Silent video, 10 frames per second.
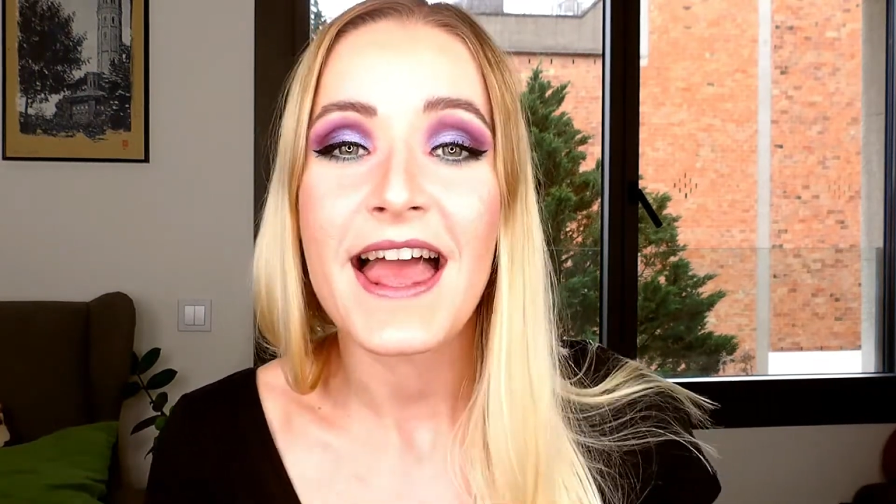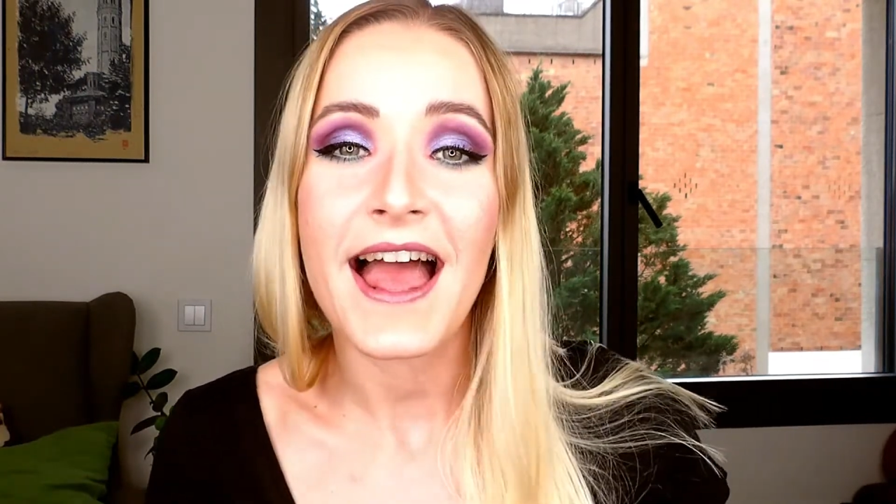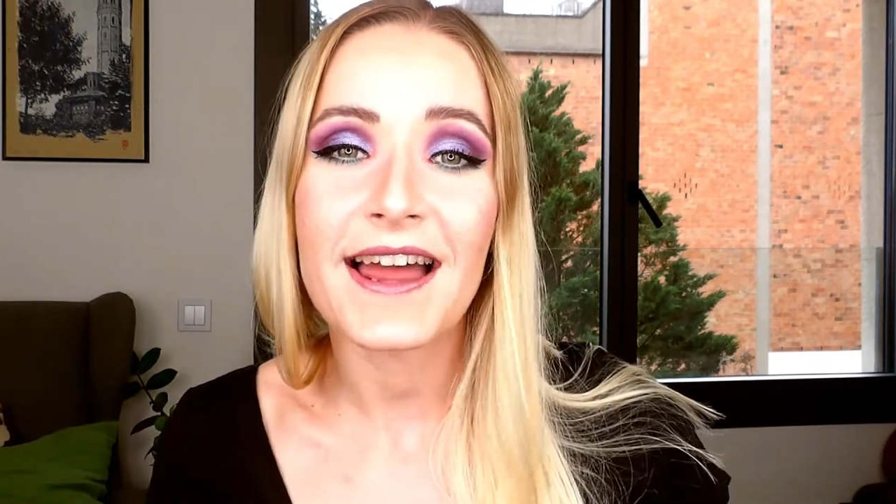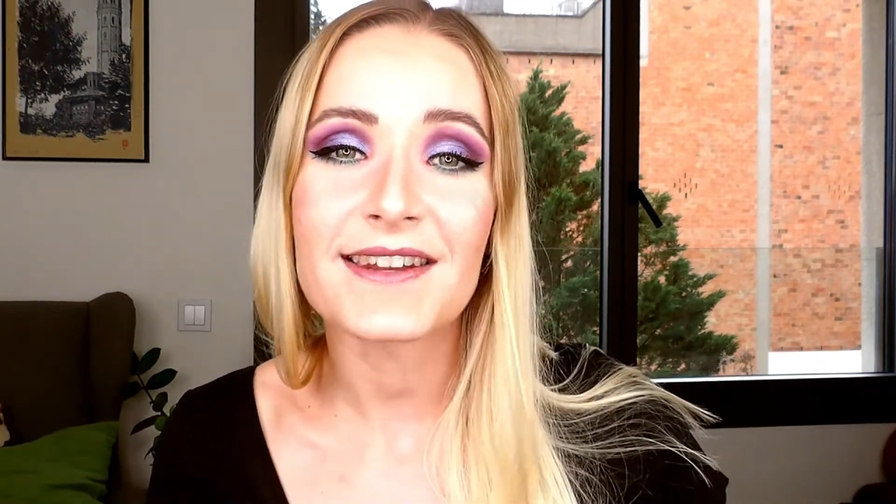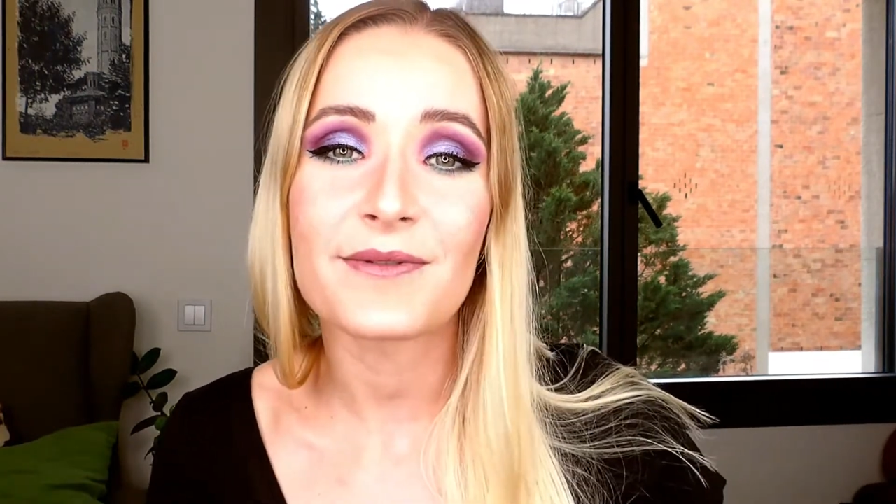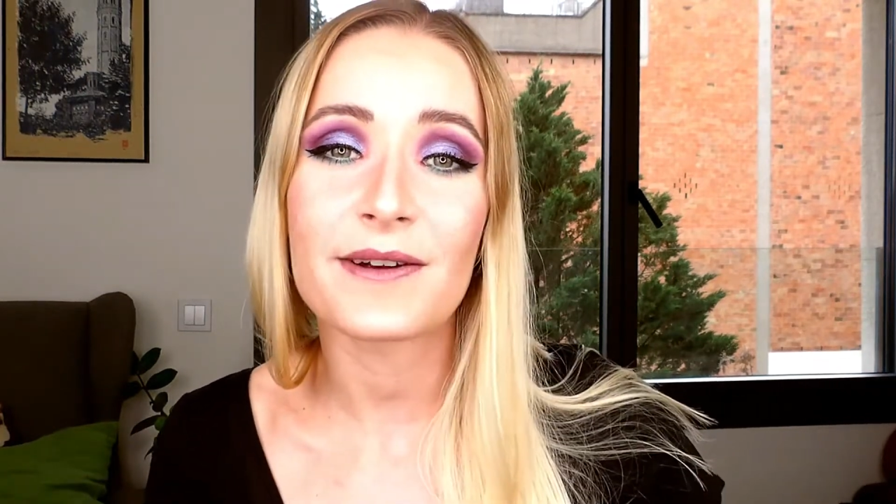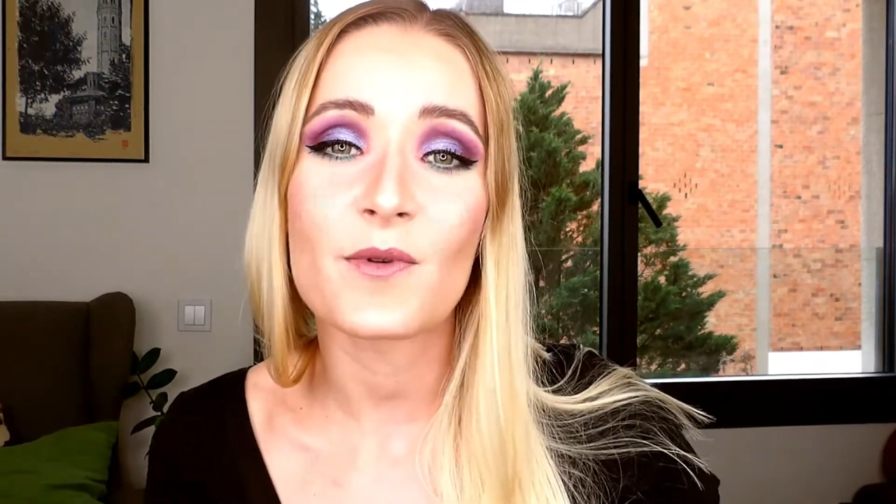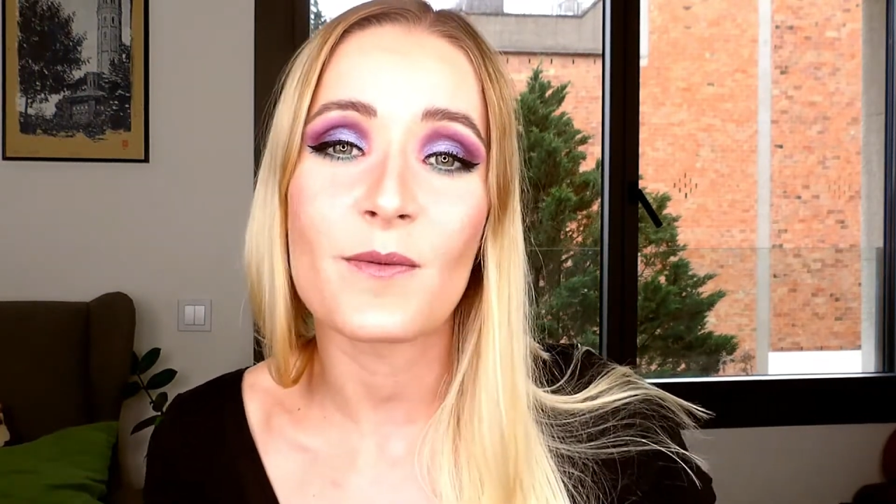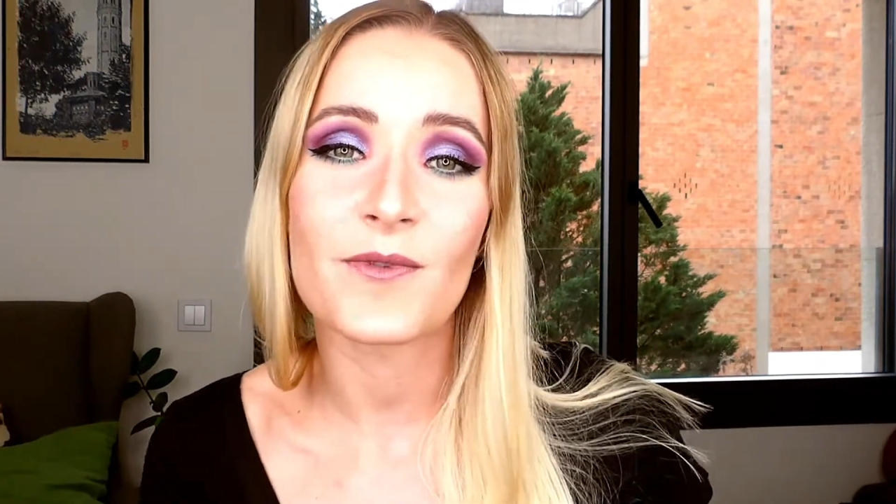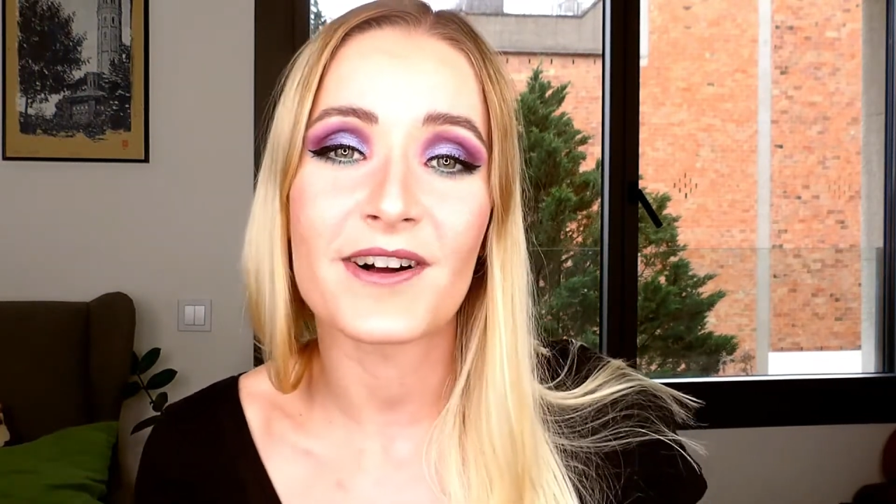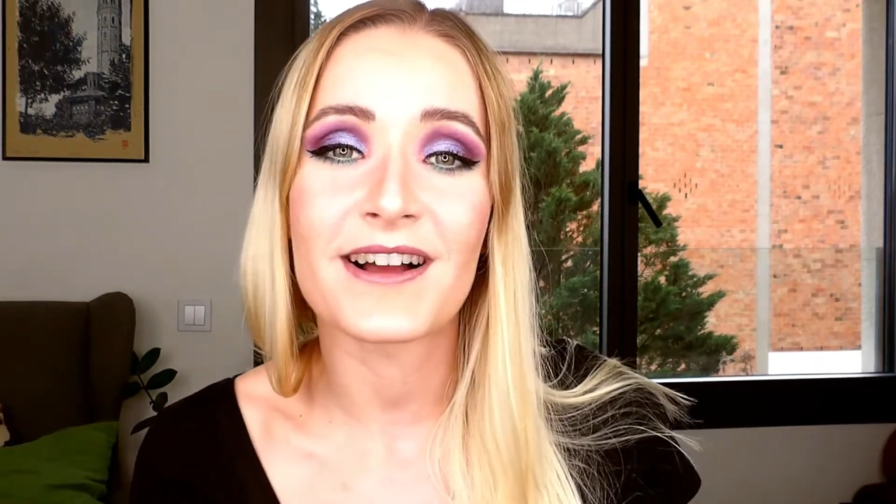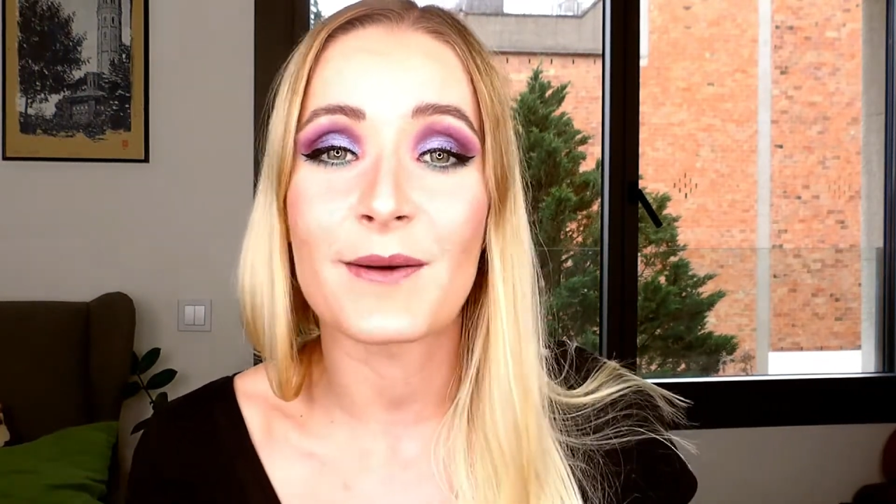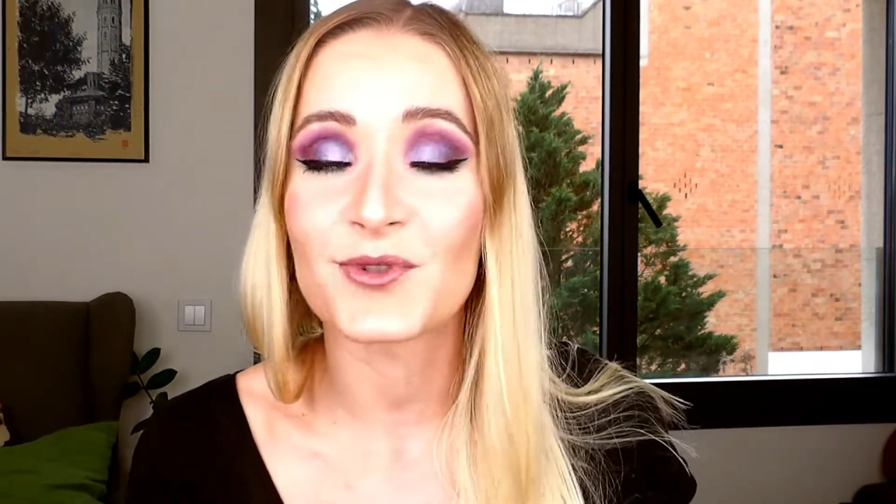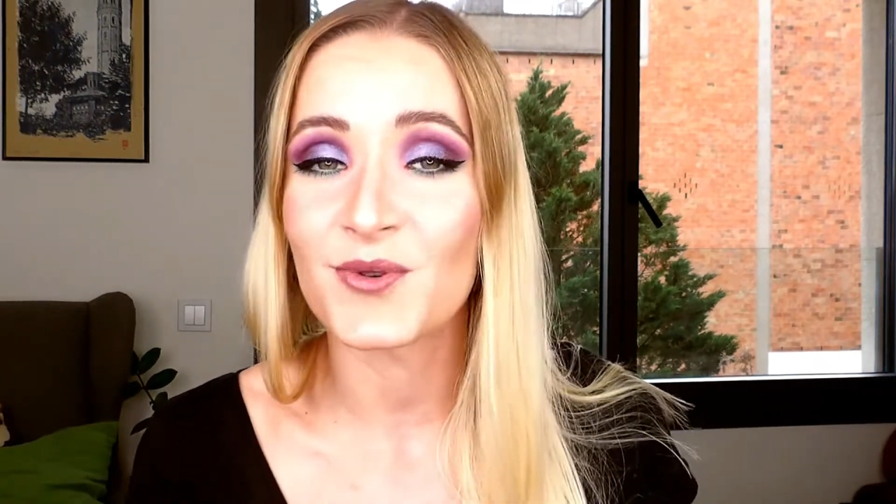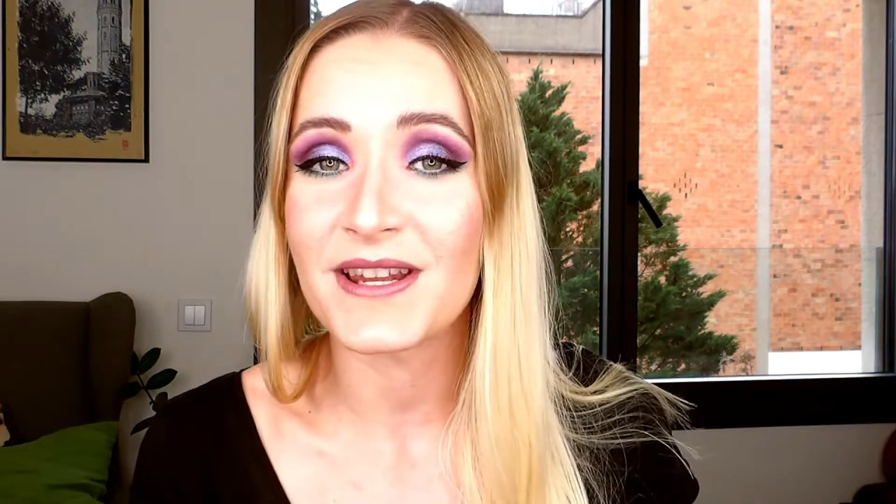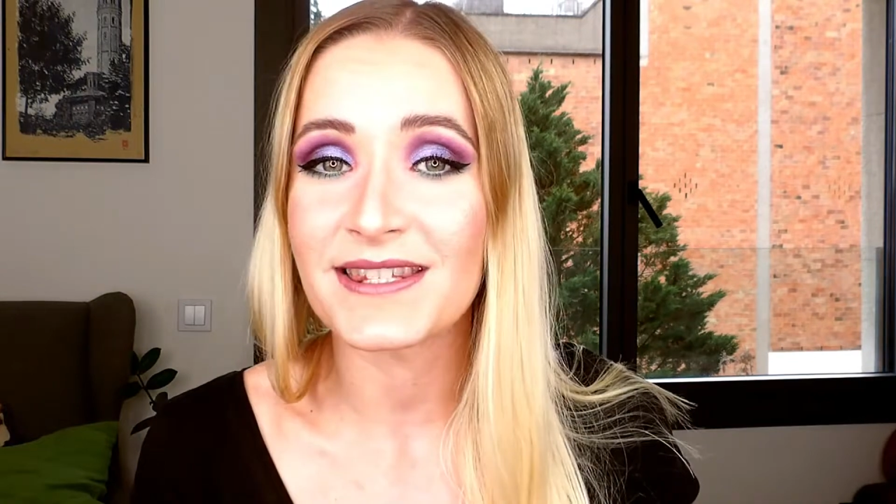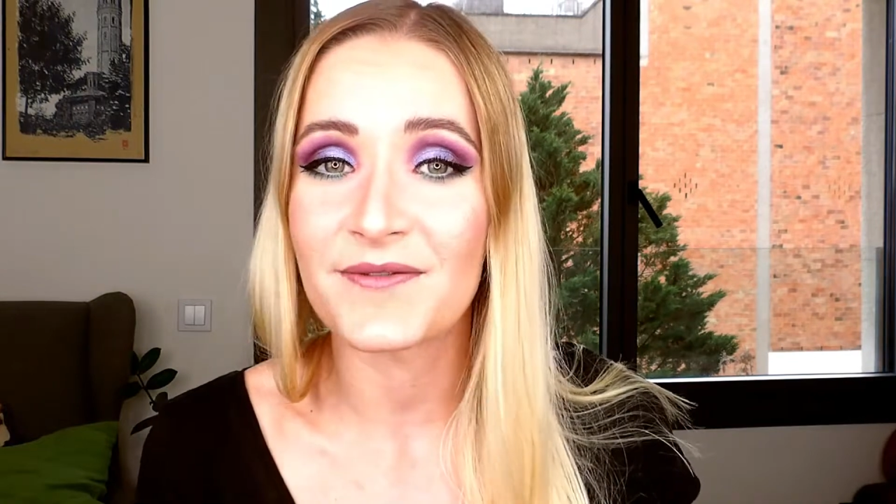and a very warm welcome to this